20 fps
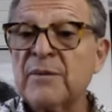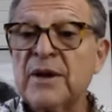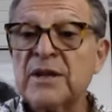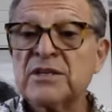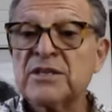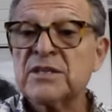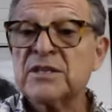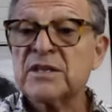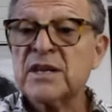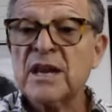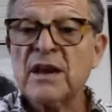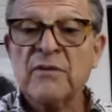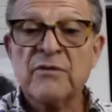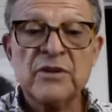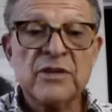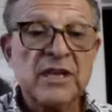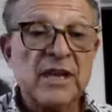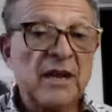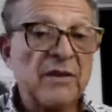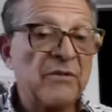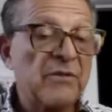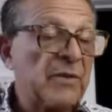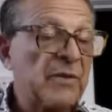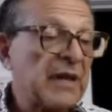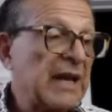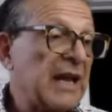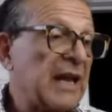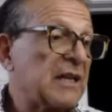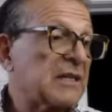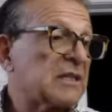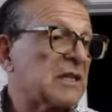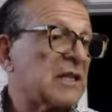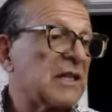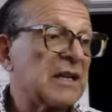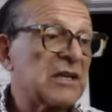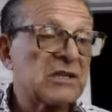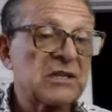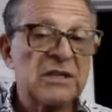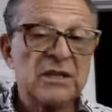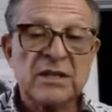patients every day from the
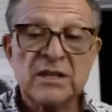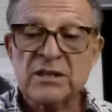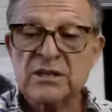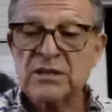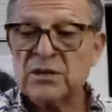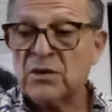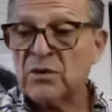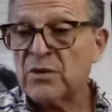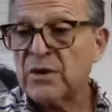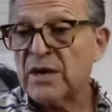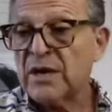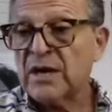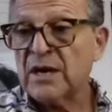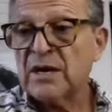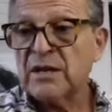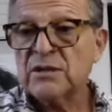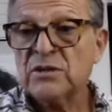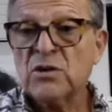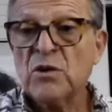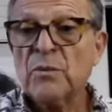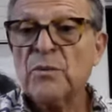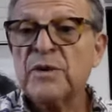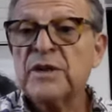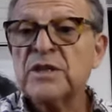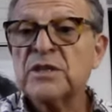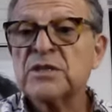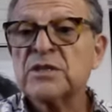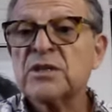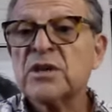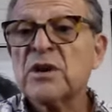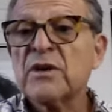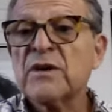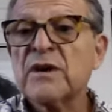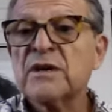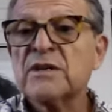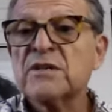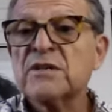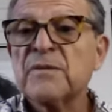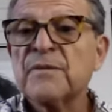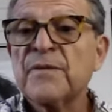cancellation list, so don't be
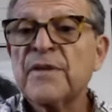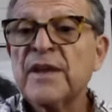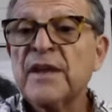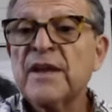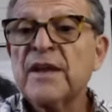discouraged.